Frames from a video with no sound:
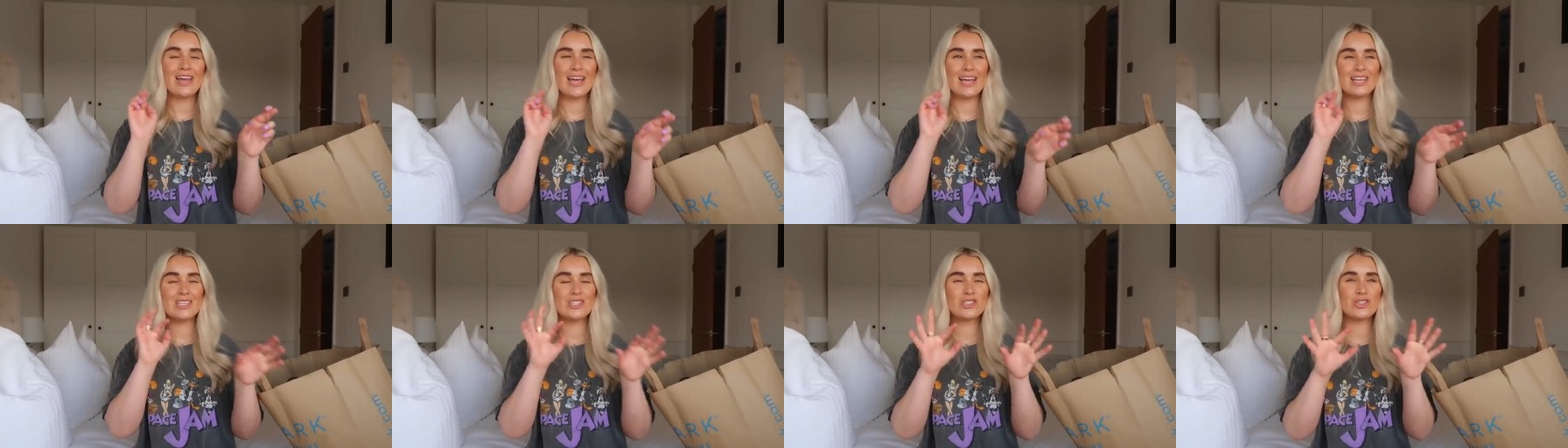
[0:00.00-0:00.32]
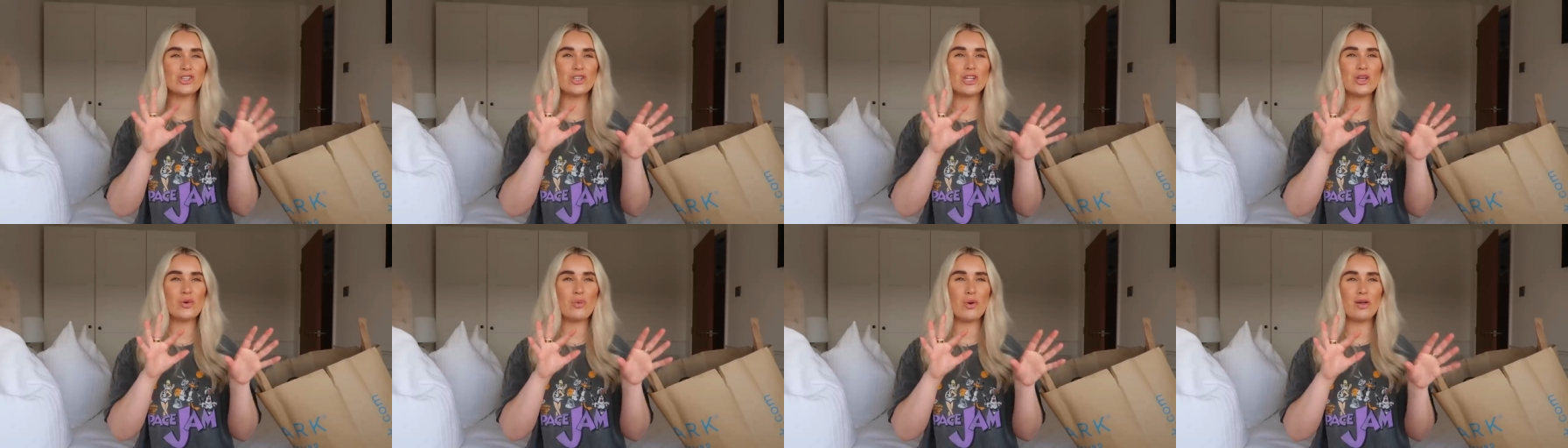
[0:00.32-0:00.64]
is
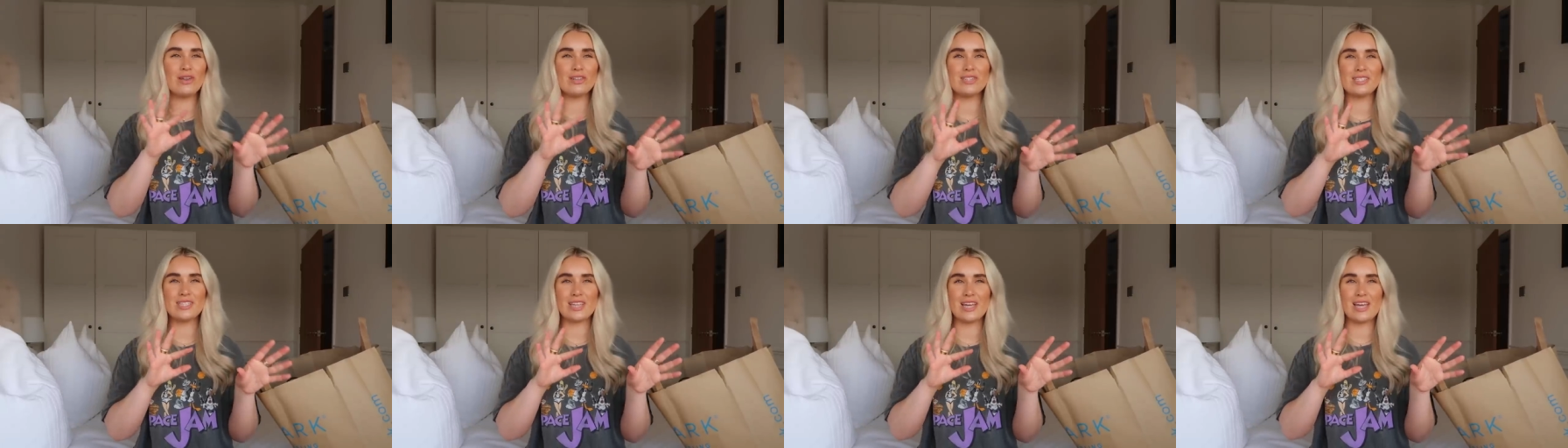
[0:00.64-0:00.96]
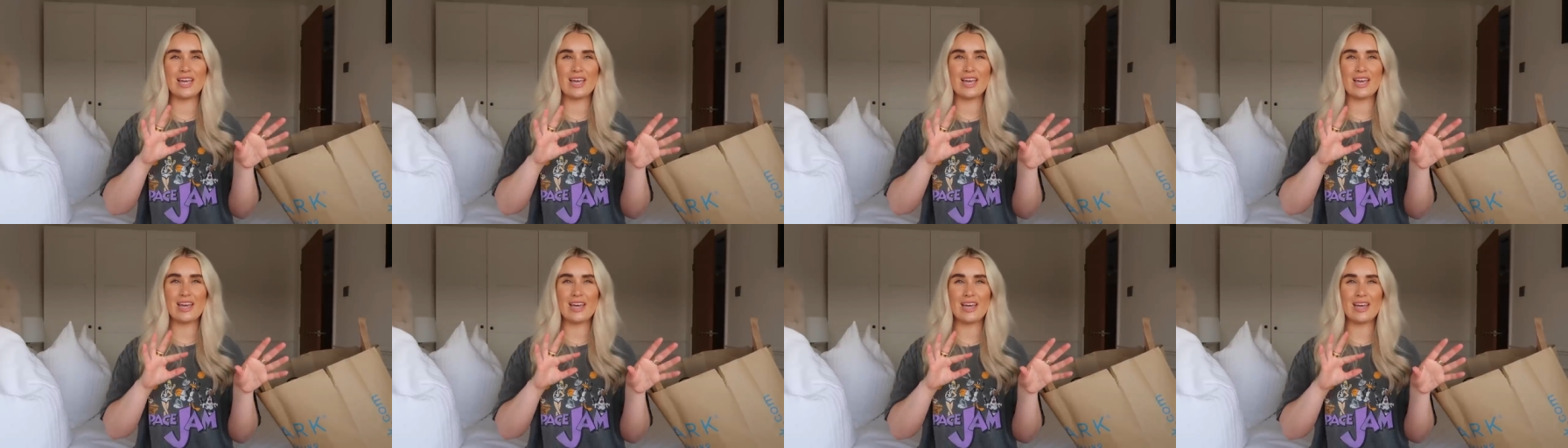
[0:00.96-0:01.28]
sunny one
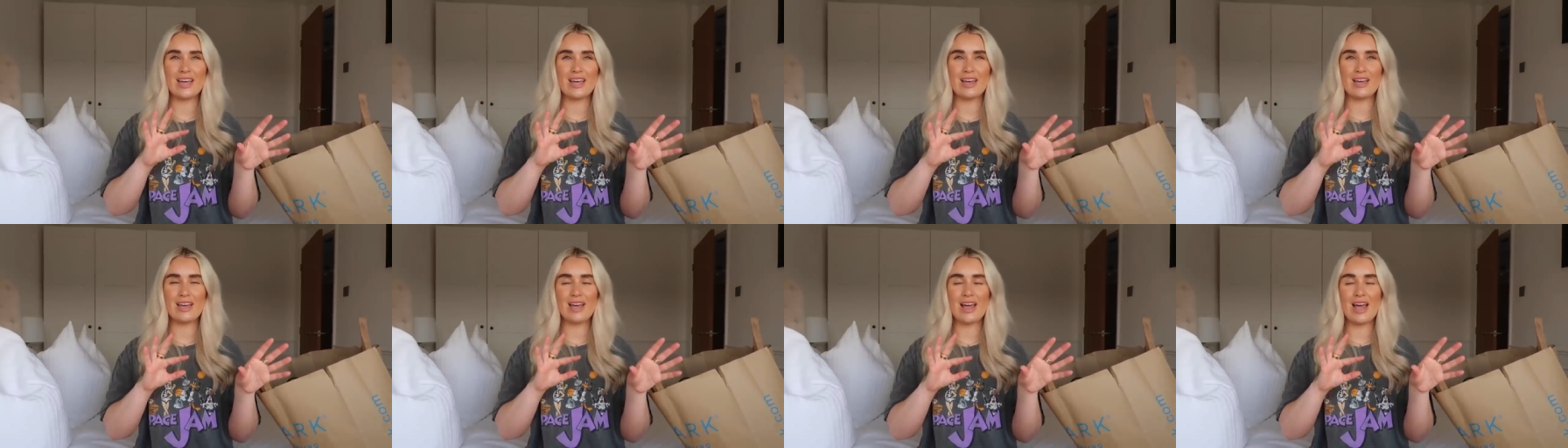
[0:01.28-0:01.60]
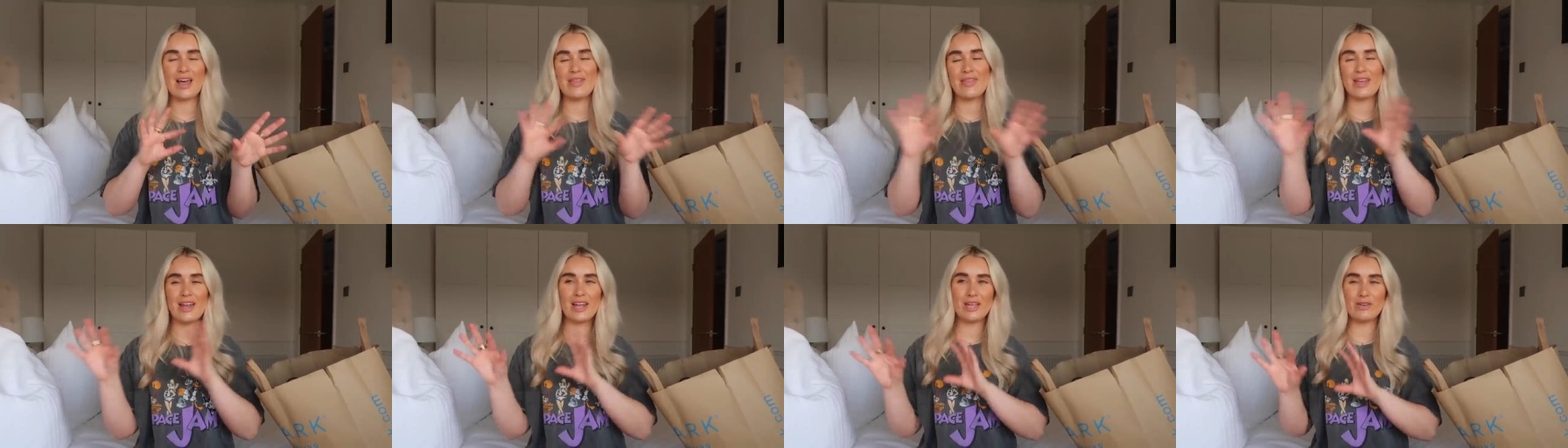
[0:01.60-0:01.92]
day
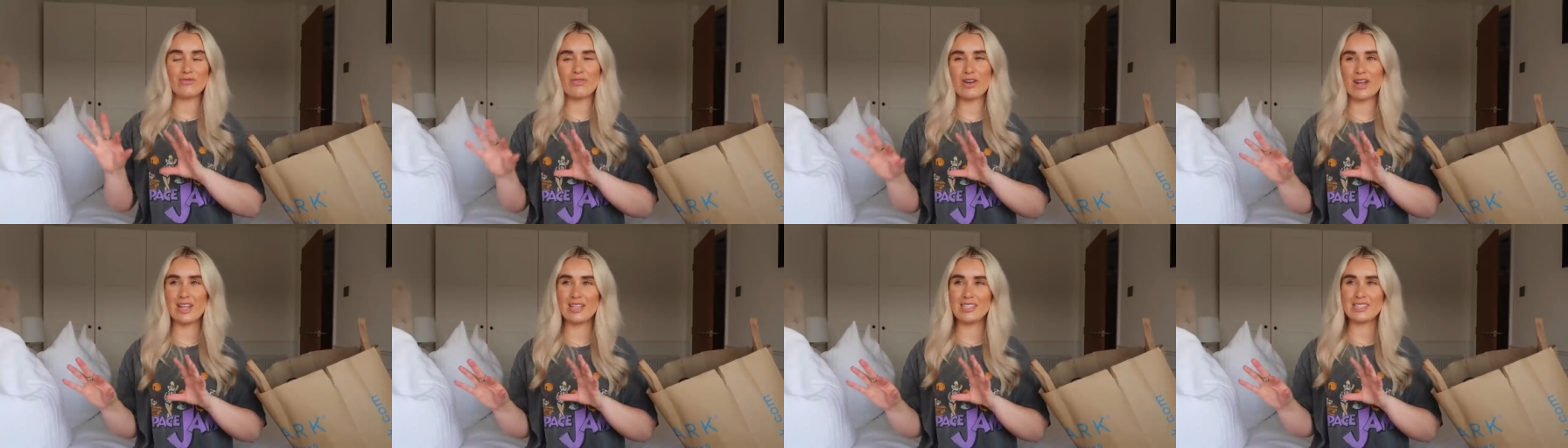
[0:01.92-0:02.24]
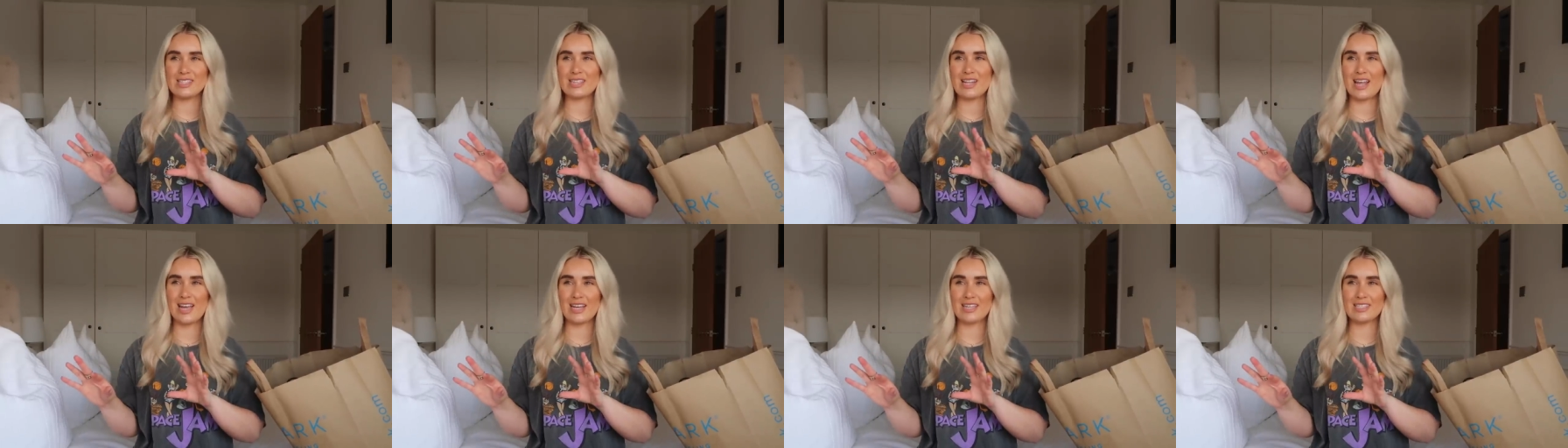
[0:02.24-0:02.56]
and then it
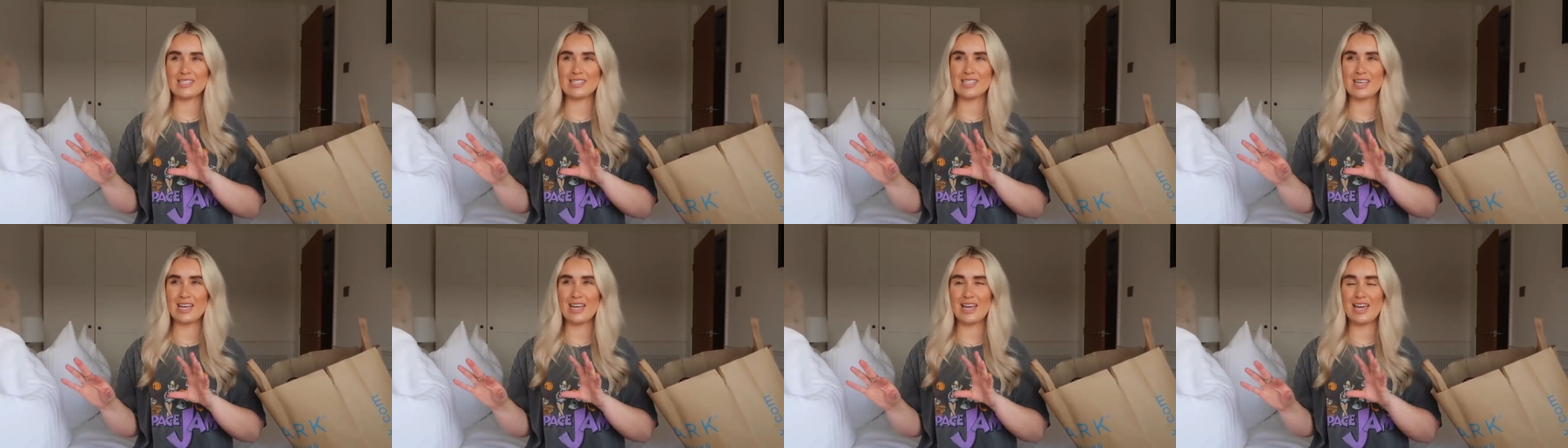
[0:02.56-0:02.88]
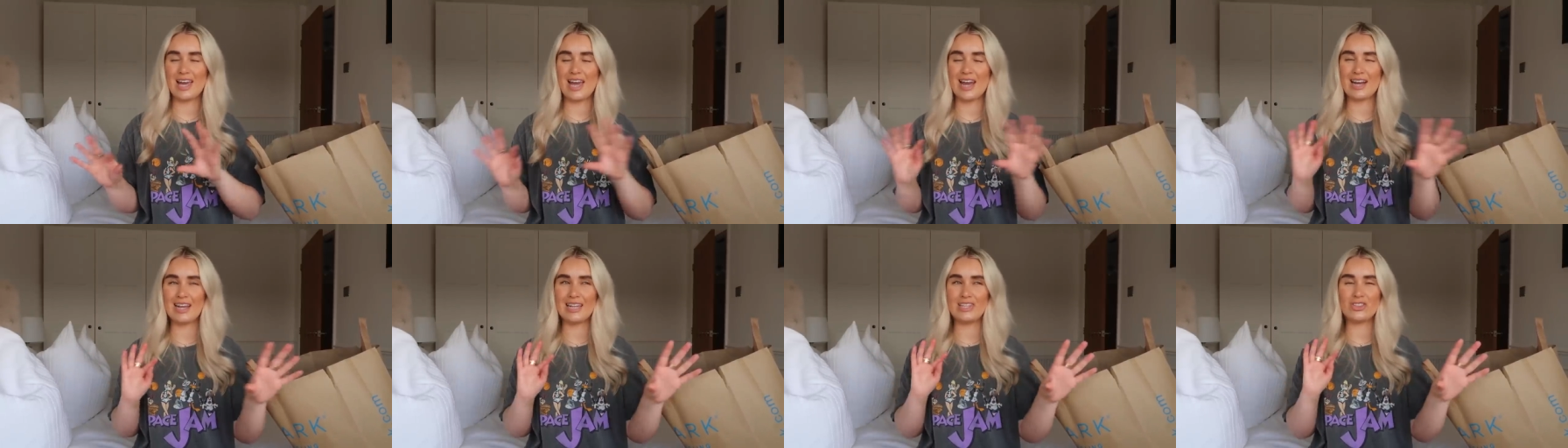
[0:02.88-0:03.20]
rains the next
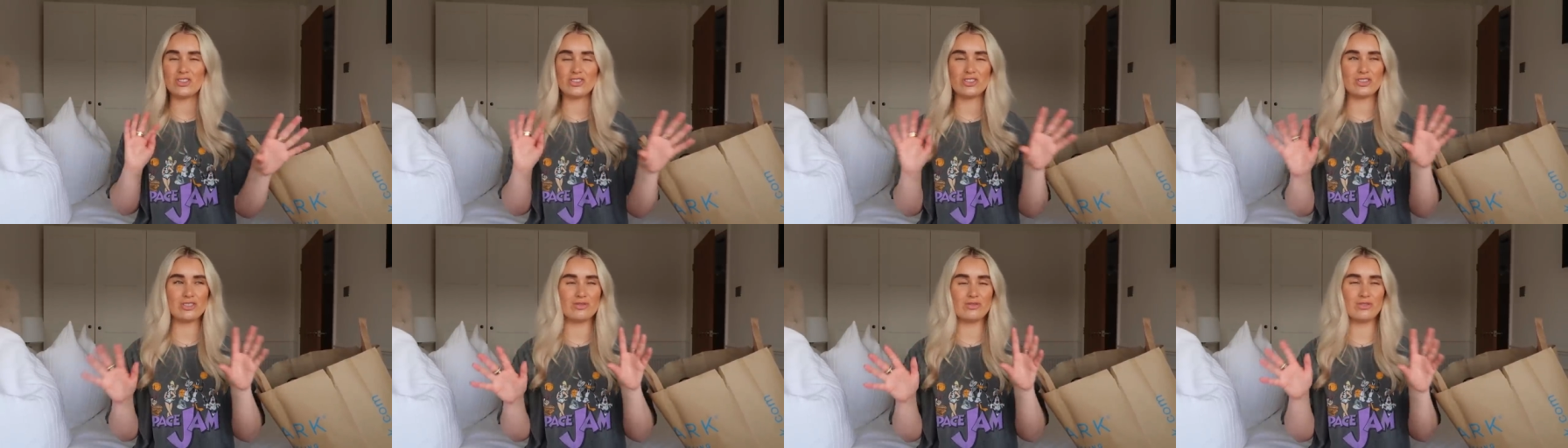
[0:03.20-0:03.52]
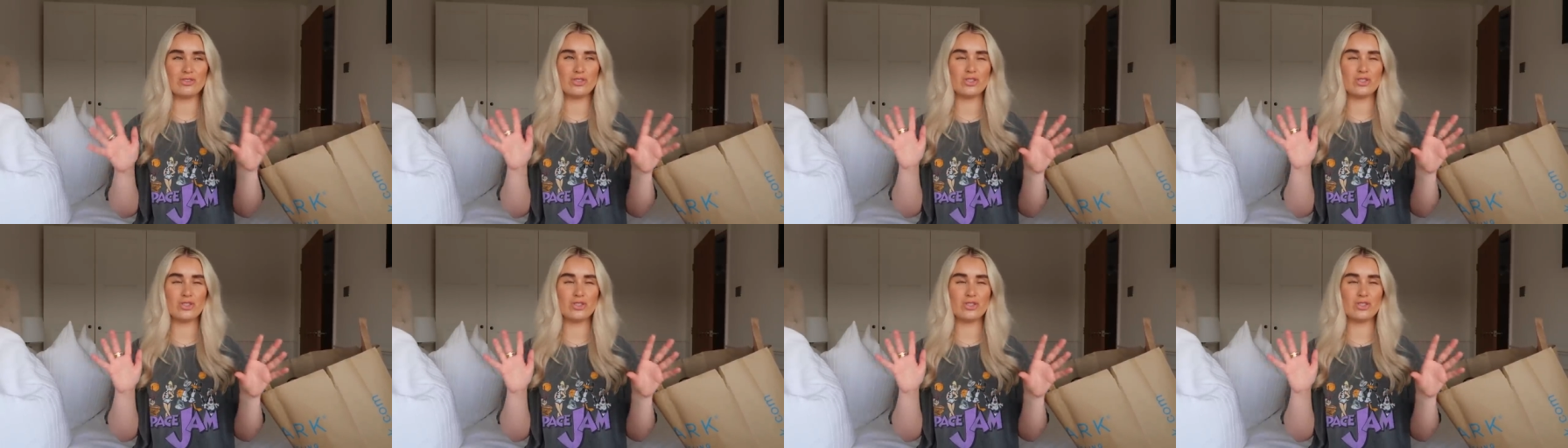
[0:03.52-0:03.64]
day and it just